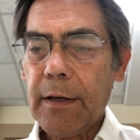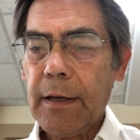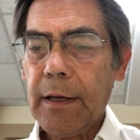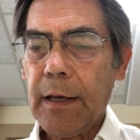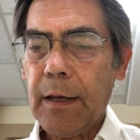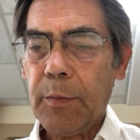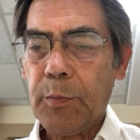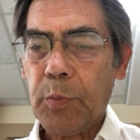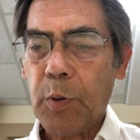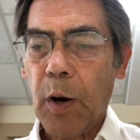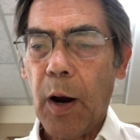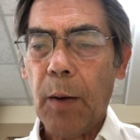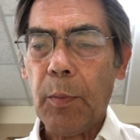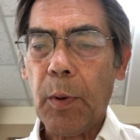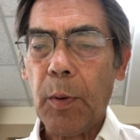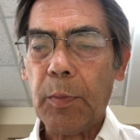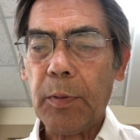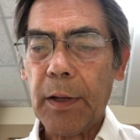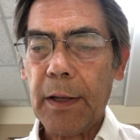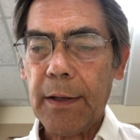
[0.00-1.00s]
He
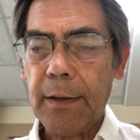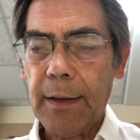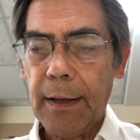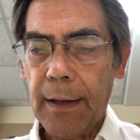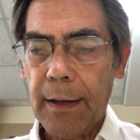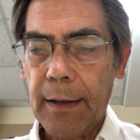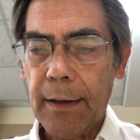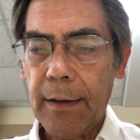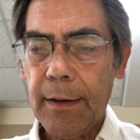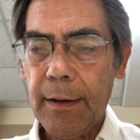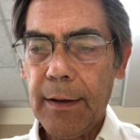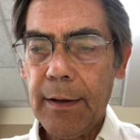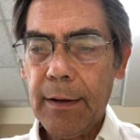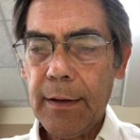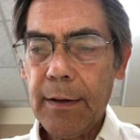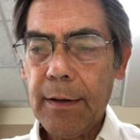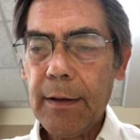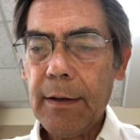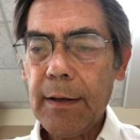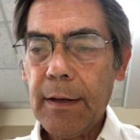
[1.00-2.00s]
probably did.
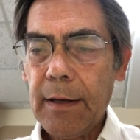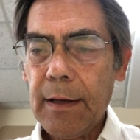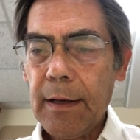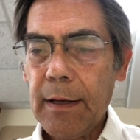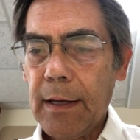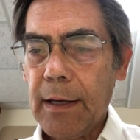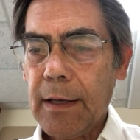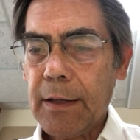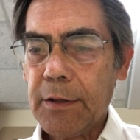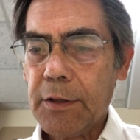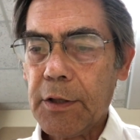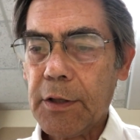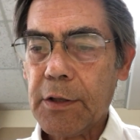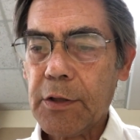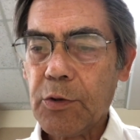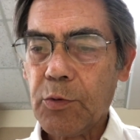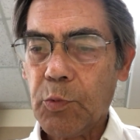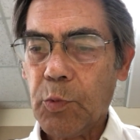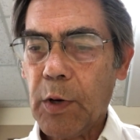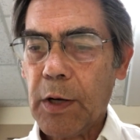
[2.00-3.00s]
It
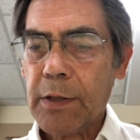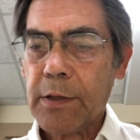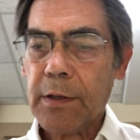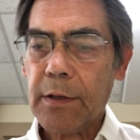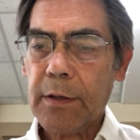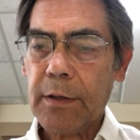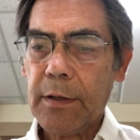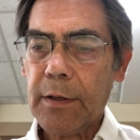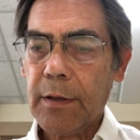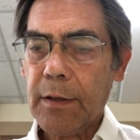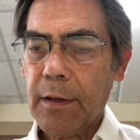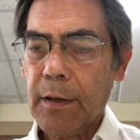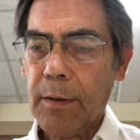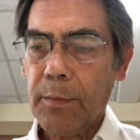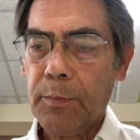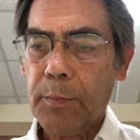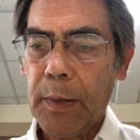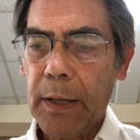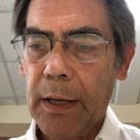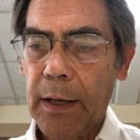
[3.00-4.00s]
just wasn't the
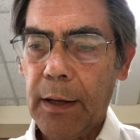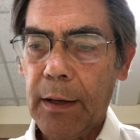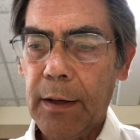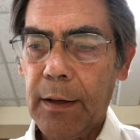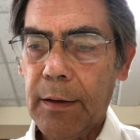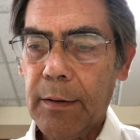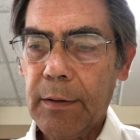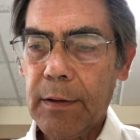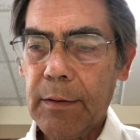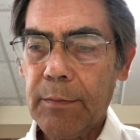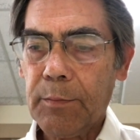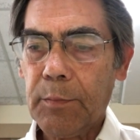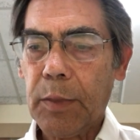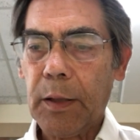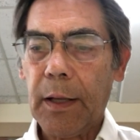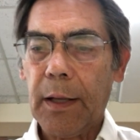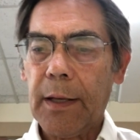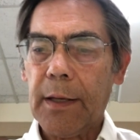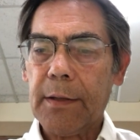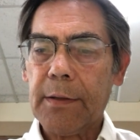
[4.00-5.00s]
big
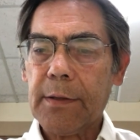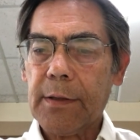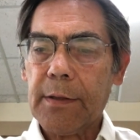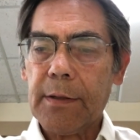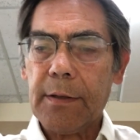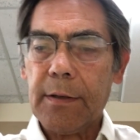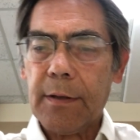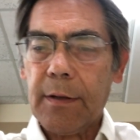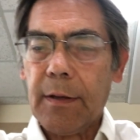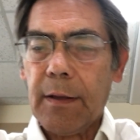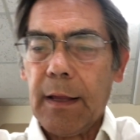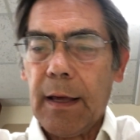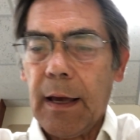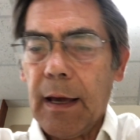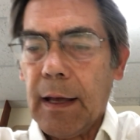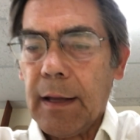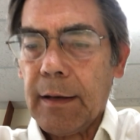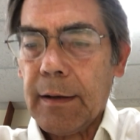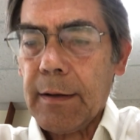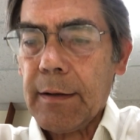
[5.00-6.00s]
place
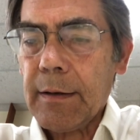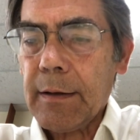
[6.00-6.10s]
that